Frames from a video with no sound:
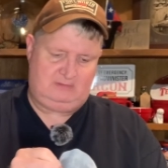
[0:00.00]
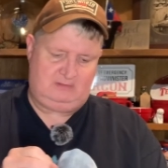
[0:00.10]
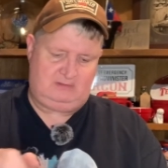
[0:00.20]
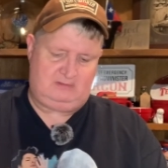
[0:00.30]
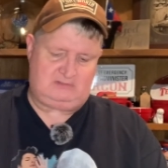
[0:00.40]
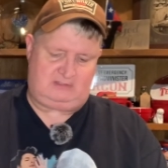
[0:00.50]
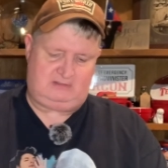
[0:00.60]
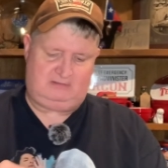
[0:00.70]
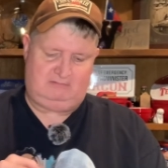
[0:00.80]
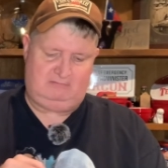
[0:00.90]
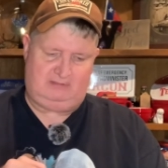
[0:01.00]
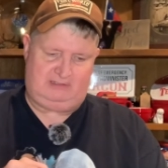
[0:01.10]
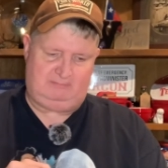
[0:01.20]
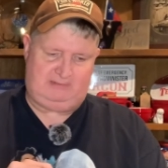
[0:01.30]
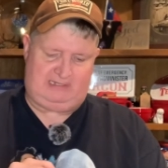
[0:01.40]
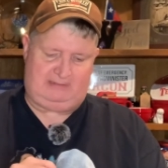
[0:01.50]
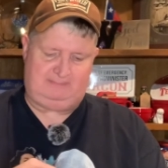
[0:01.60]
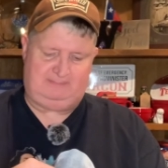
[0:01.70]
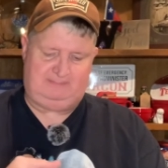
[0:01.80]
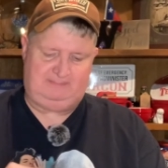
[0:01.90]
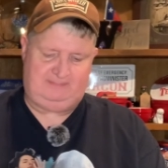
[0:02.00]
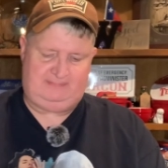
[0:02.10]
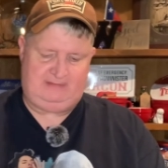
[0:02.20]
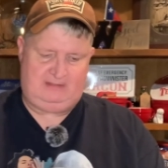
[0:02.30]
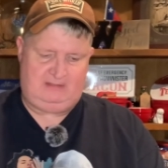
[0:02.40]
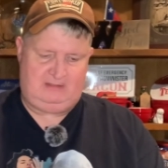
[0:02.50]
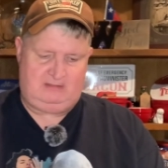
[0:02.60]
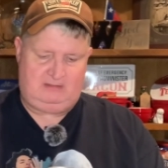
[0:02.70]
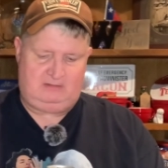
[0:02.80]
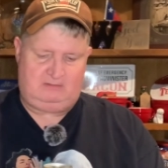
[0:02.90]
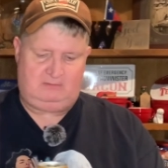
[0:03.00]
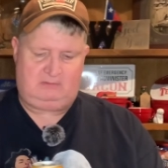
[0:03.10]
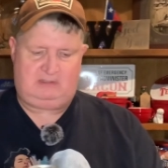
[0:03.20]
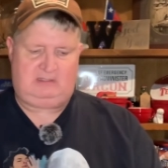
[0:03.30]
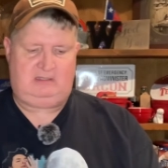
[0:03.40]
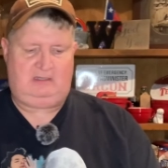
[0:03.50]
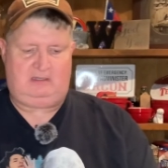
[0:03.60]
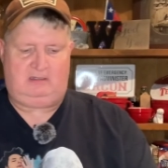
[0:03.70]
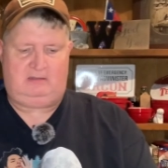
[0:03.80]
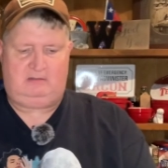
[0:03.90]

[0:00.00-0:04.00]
That was a really good pop. Okay.